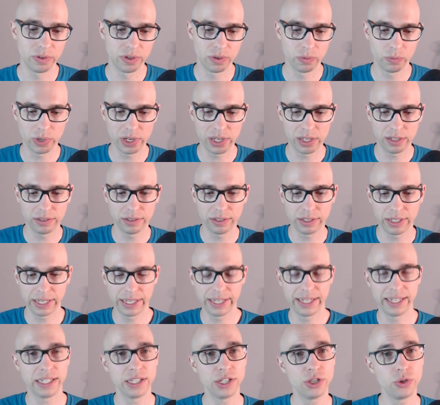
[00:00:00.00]
Well,
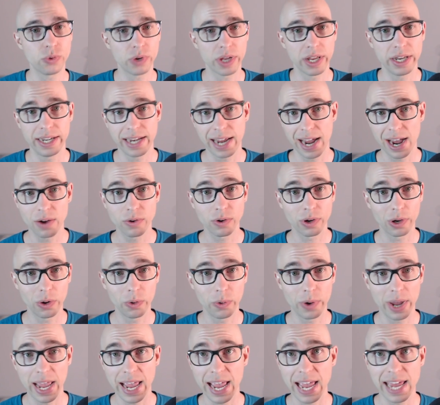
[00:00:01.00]
you can now go
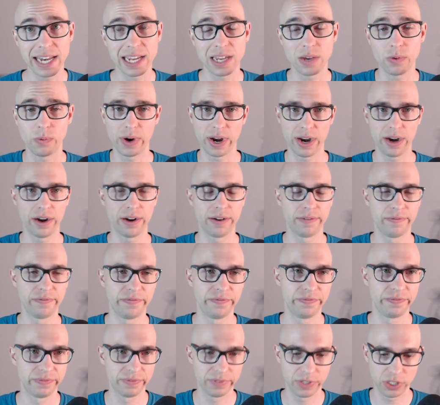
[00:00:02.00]
anywhere
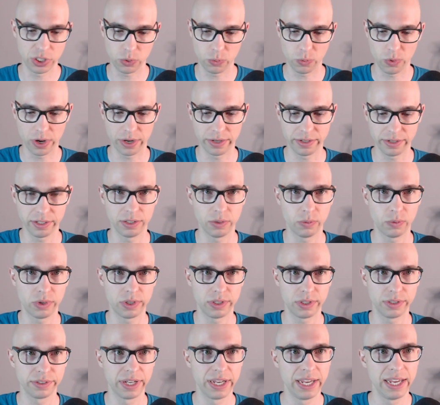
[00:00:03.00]
you want in the
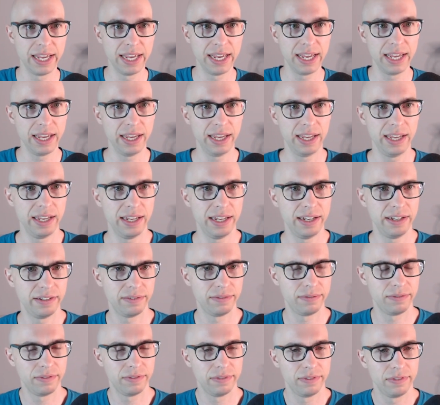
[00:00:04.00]
world, and
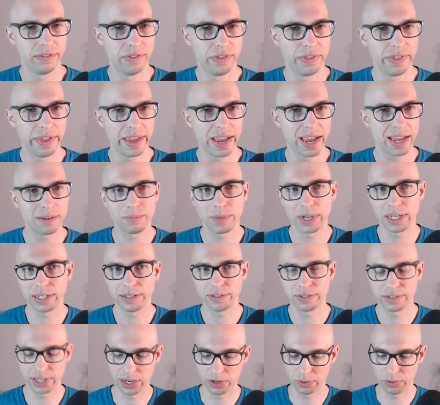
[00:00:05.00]
that might
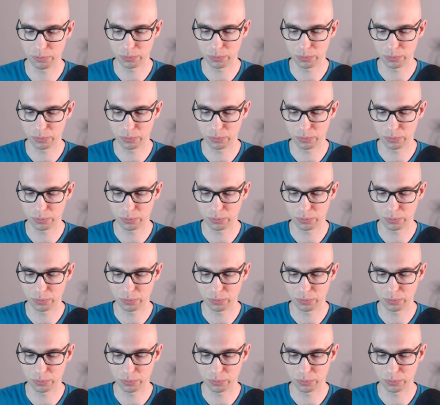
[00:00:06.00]
sound